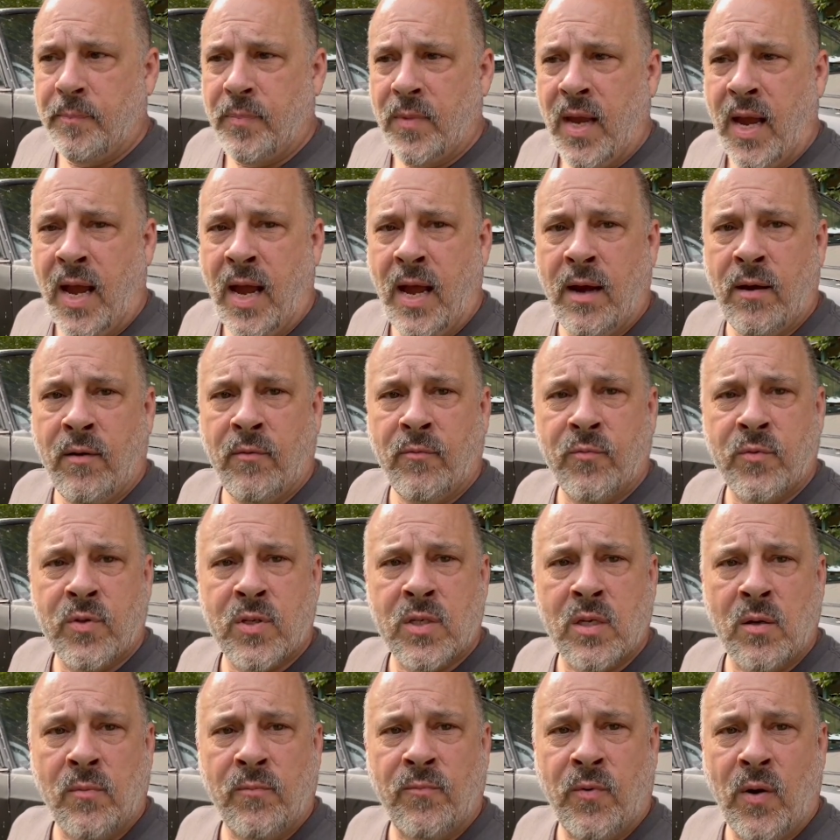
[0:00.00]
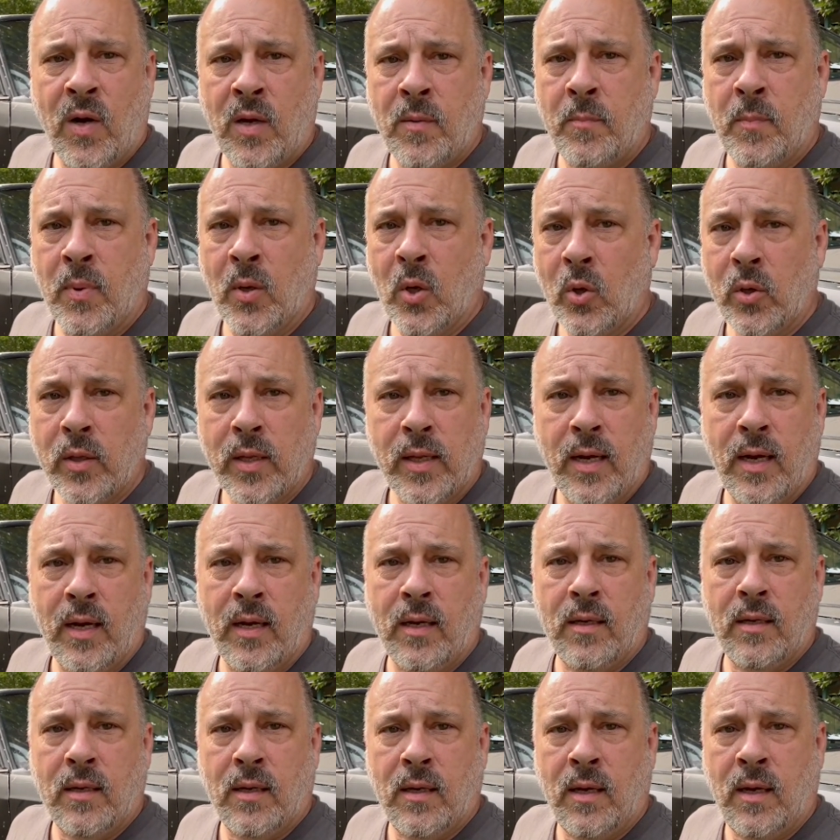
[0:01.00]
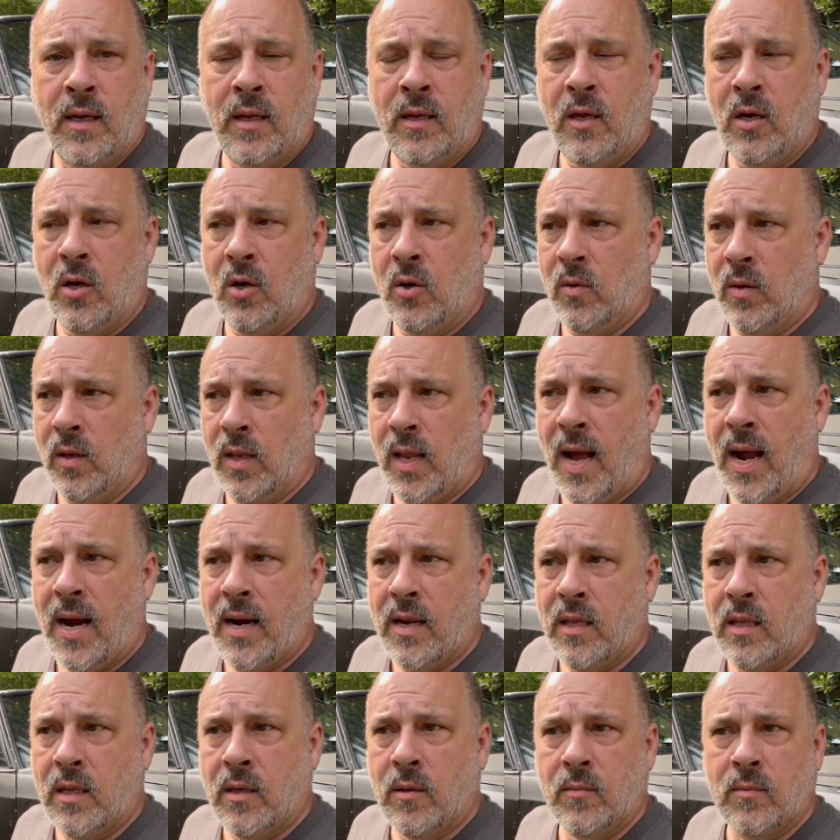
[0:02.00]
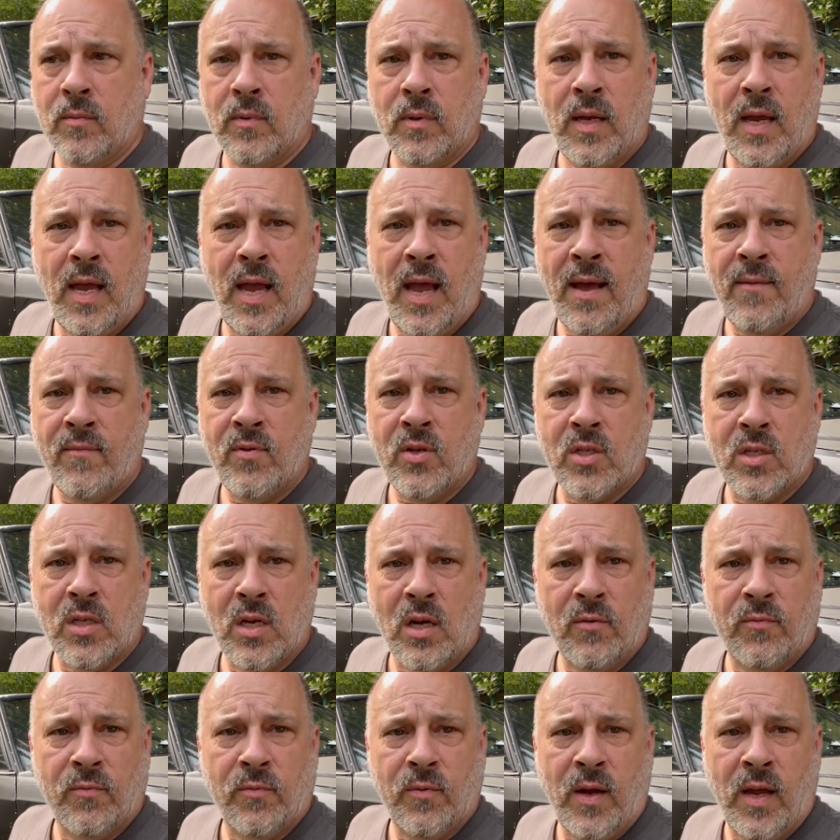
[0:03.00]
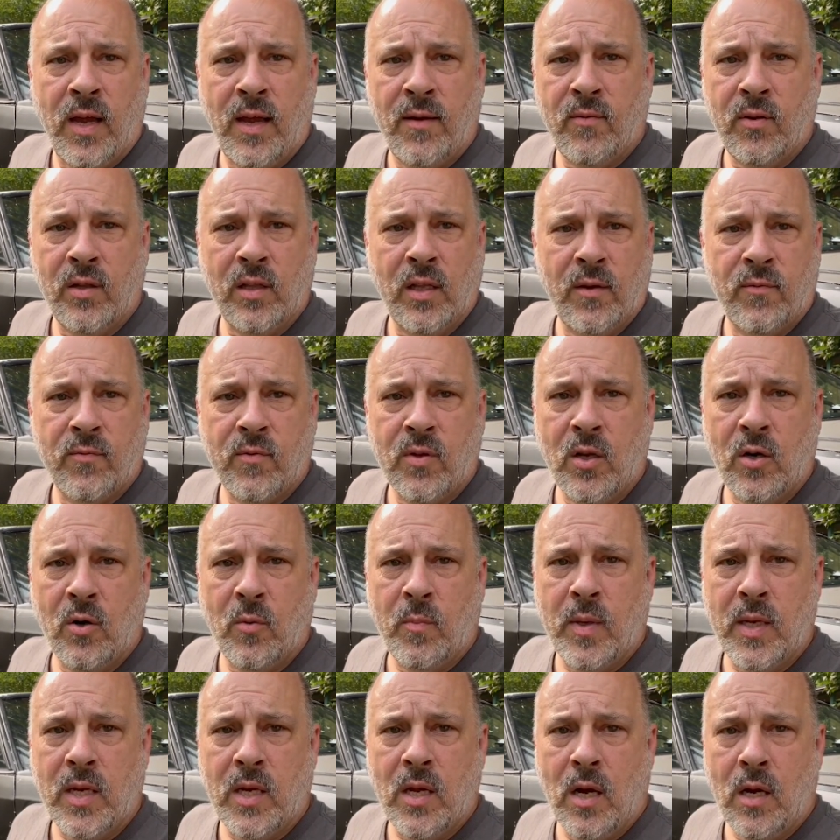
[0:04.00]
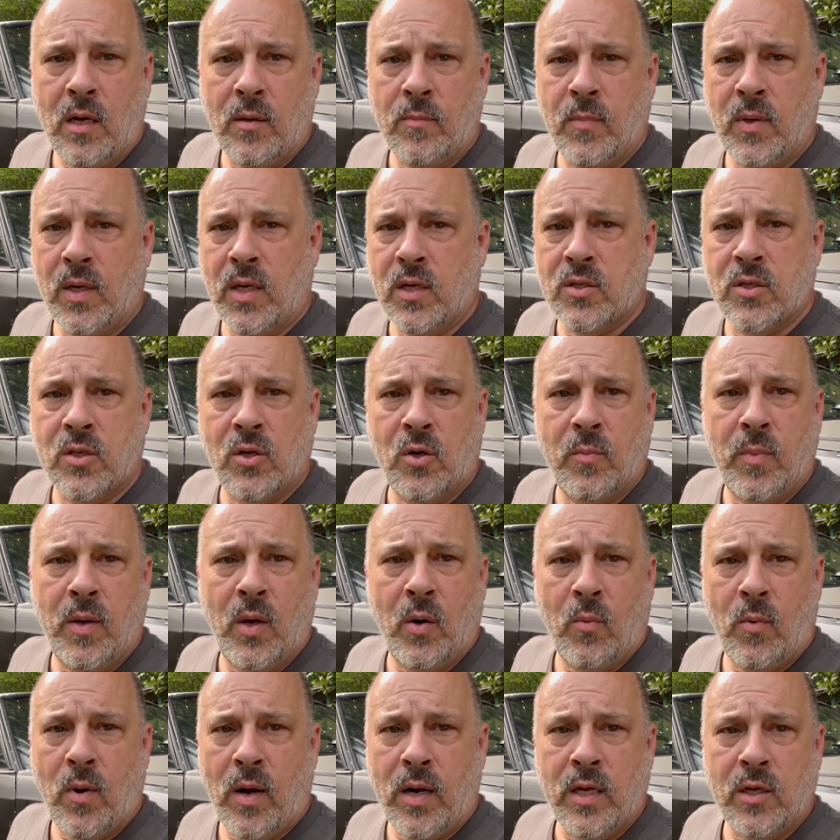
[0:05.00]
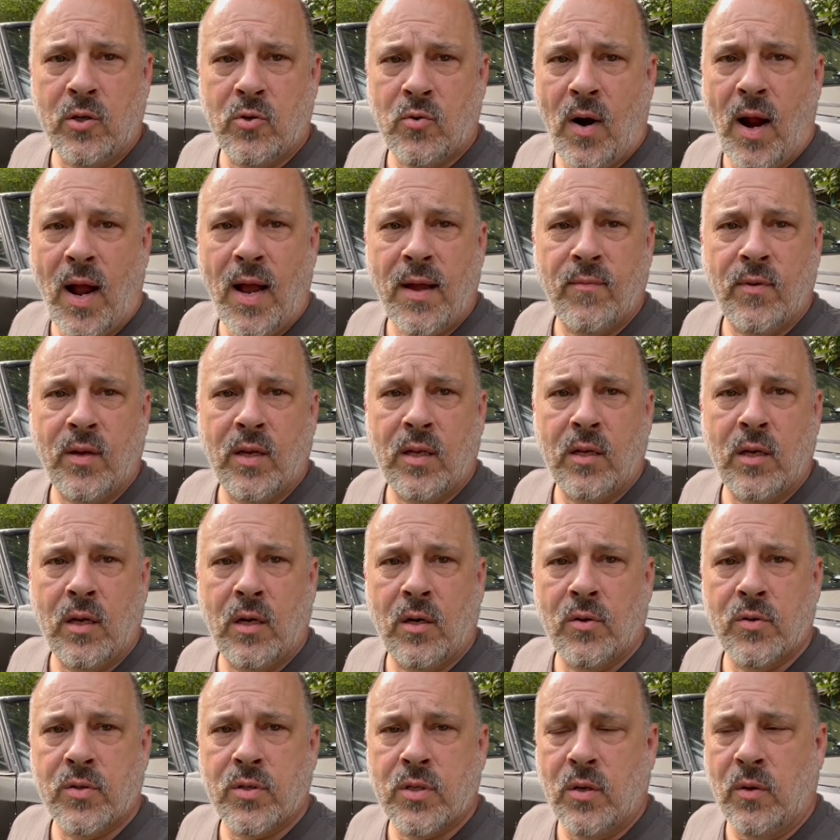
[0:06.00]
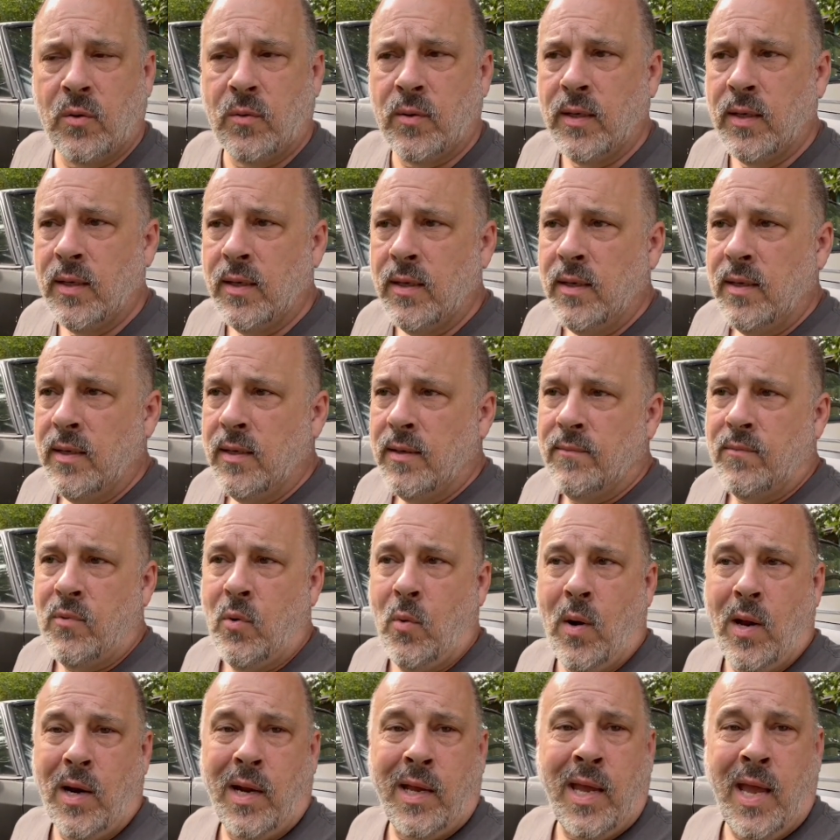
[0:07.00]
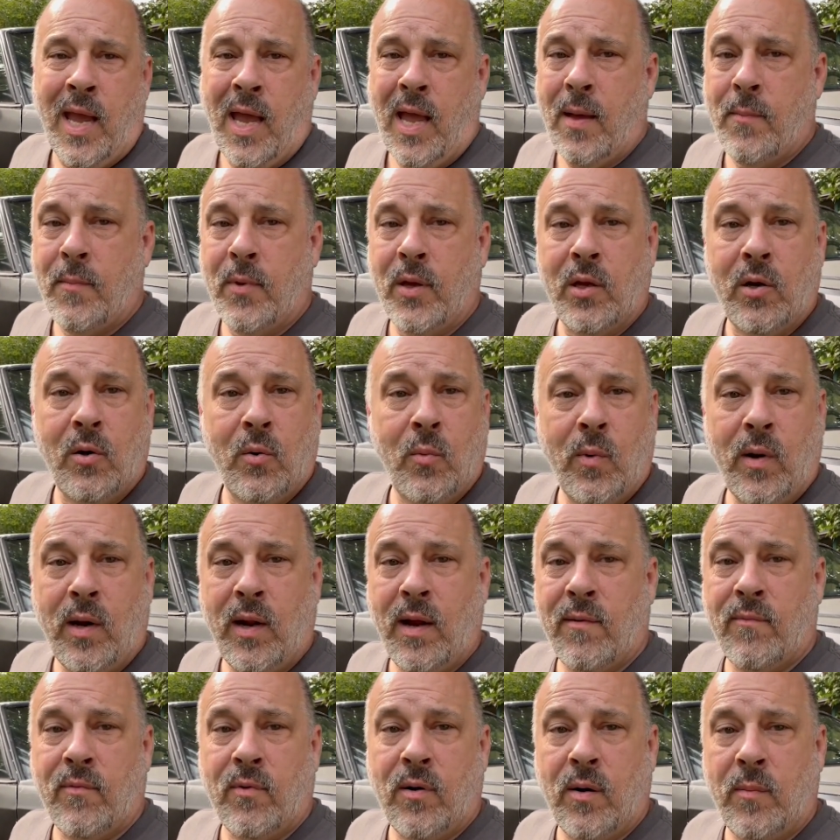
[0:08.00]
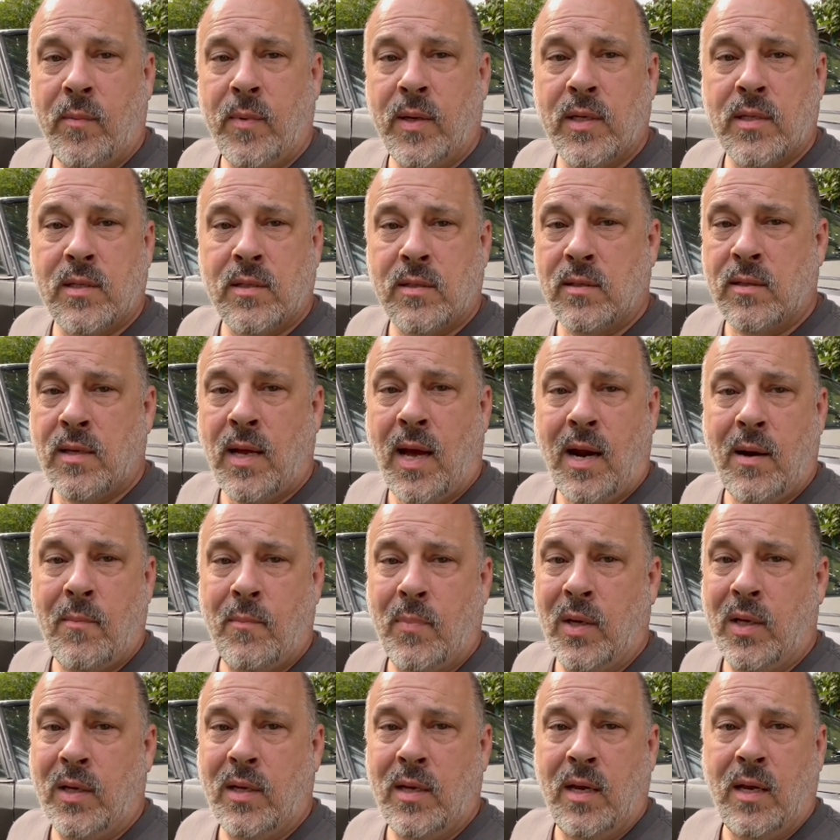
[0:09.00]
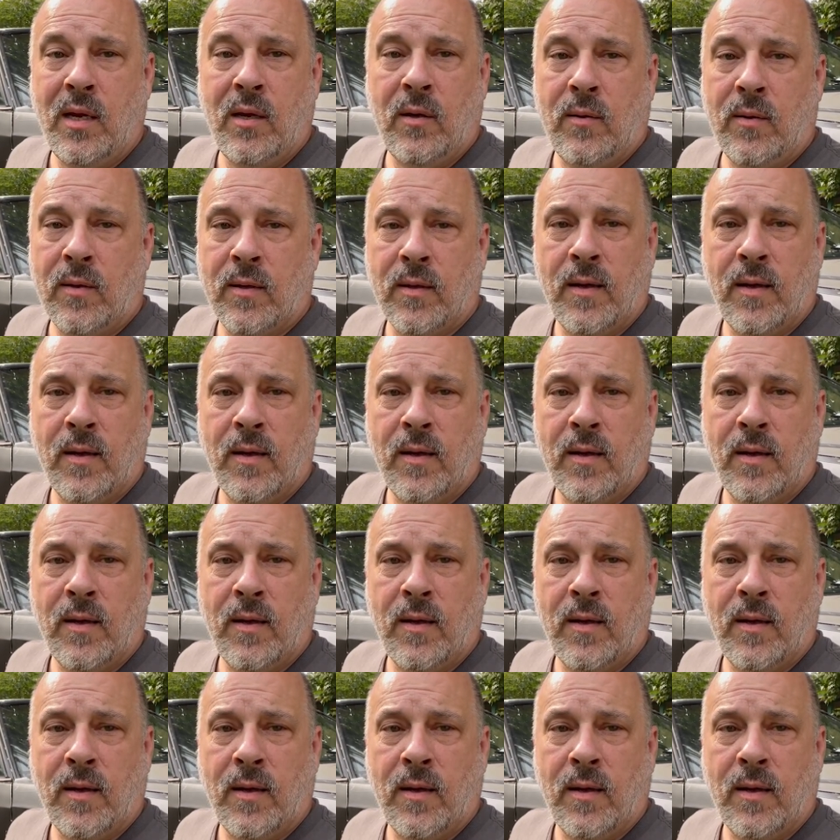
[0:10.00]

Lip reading: have some fun building it. And, a lot of the heavy lifting will be done, because it'll be a running driving, so if you want to cam it or whatever, it's not a big deal.